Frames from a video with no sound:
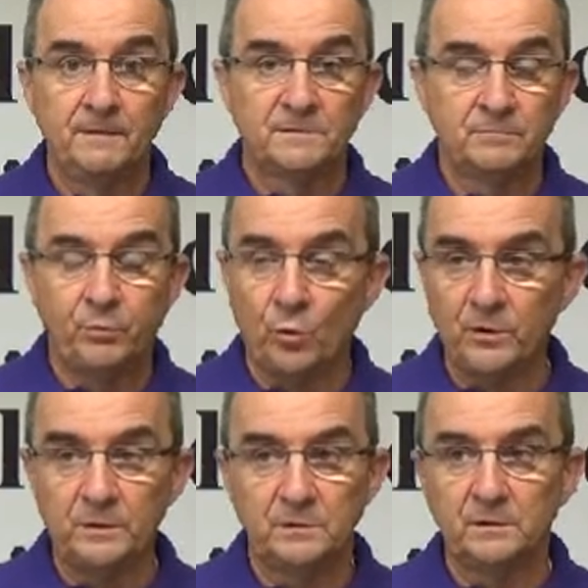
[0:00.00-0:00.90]
it's
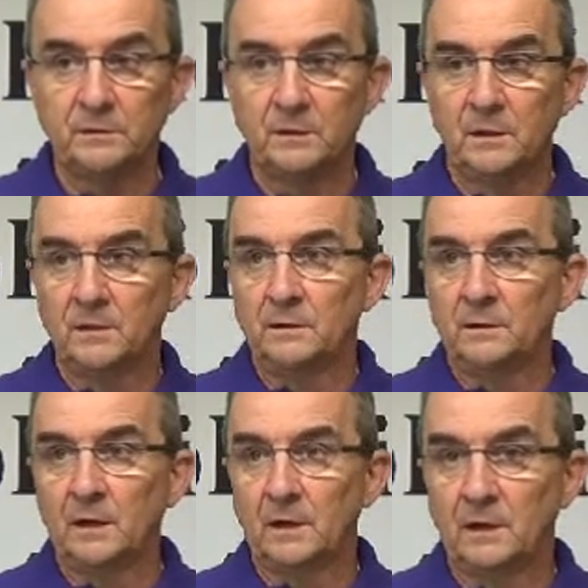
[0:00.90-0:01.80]
important
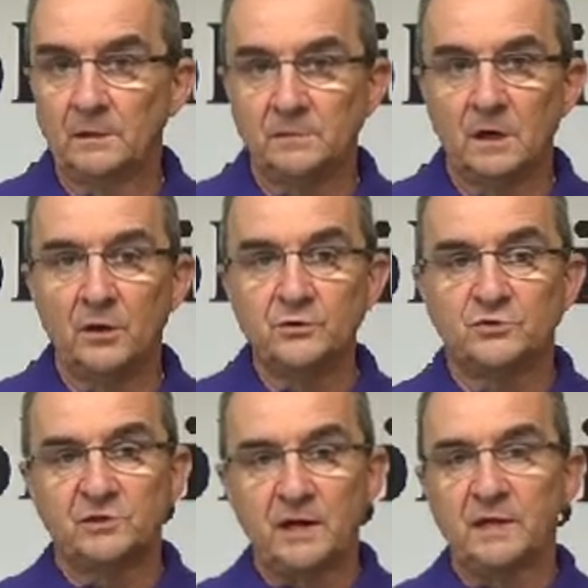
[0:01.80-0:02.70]
uh, to
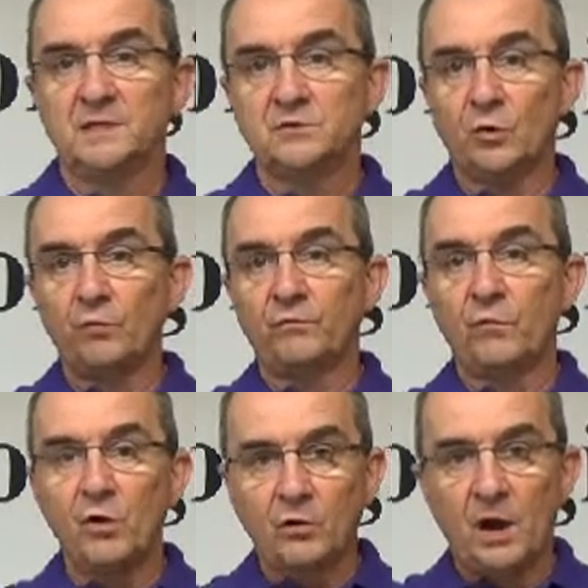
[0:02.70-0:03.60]
understand this
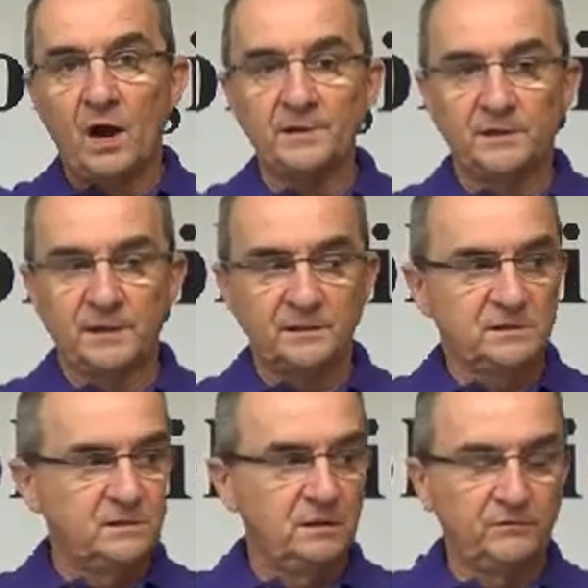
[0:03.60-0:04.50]
overall
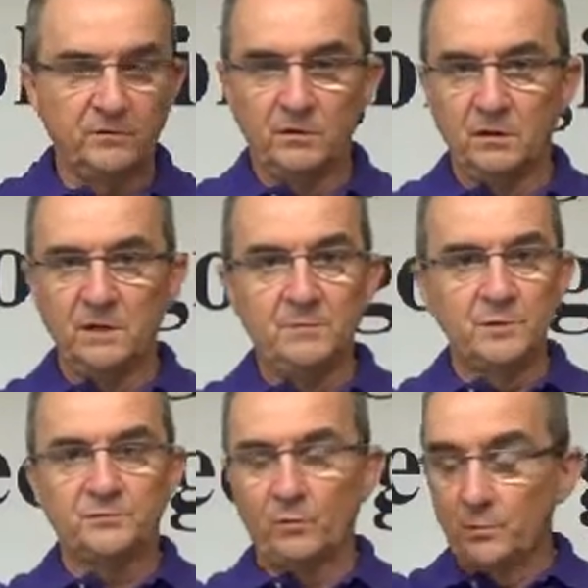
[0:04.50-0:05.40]
context of
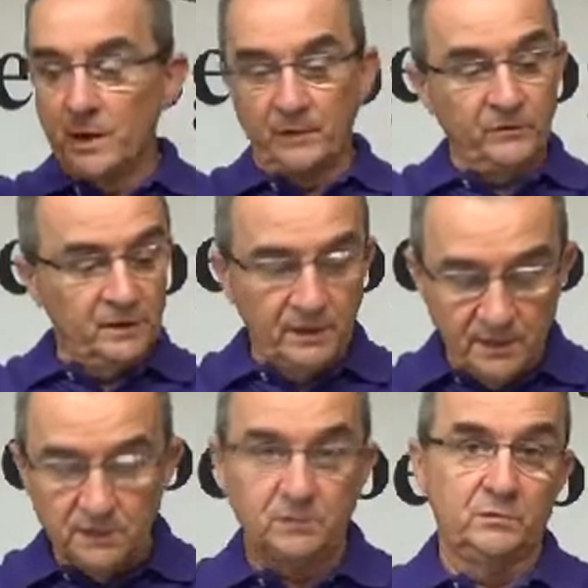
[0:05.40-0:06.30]
Hebrews before we ever get
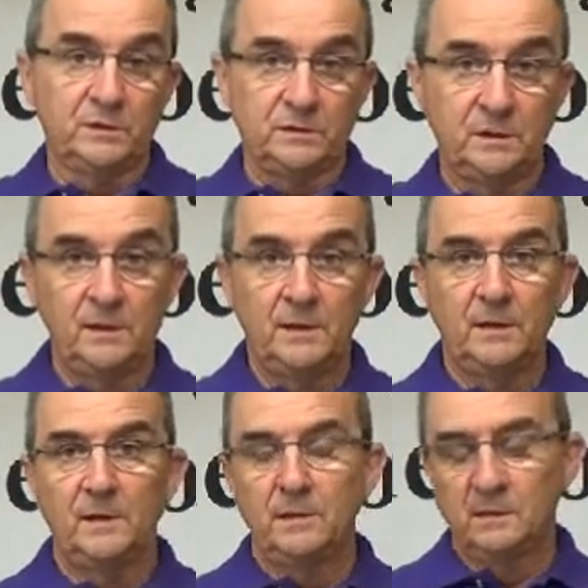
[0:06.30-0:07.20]
into it,
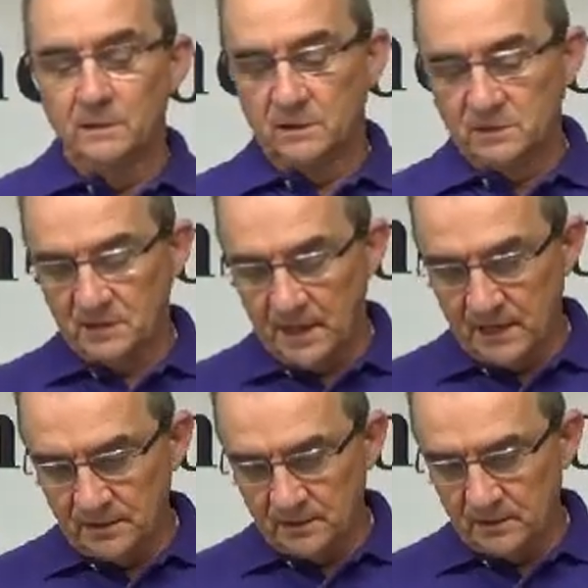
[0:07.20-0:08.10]
is
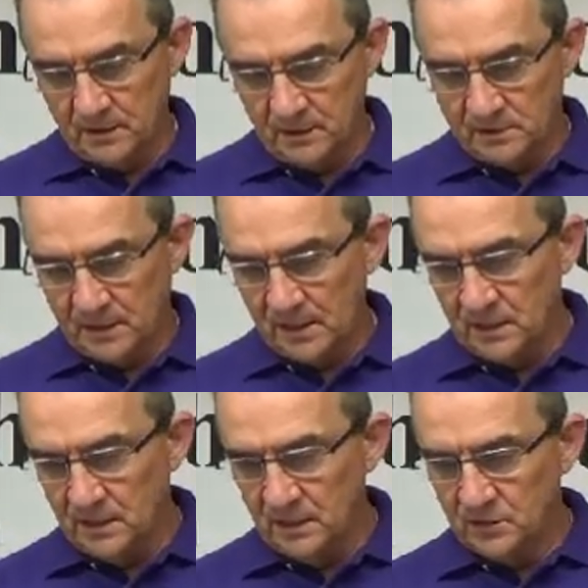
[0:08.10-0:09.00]
that, is
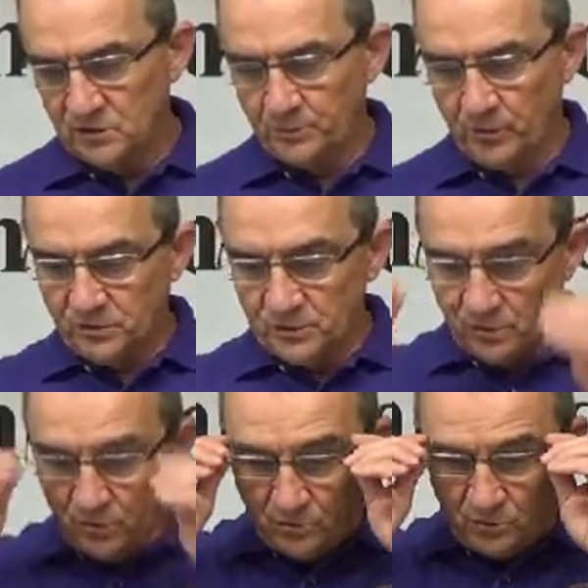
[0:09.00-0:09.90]
that he intersperses
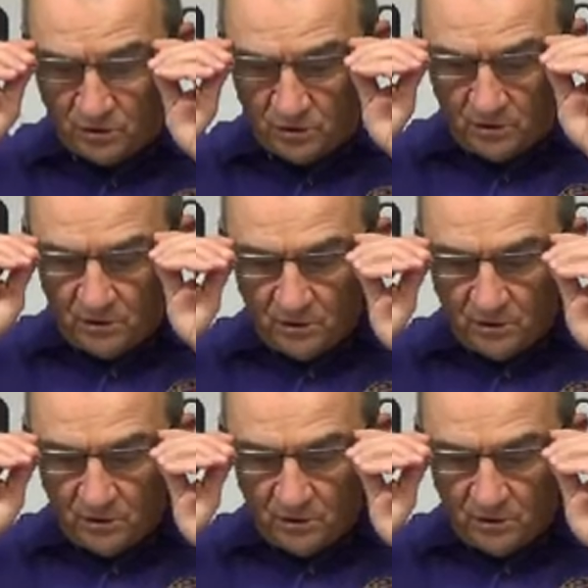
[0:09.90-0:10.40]
those,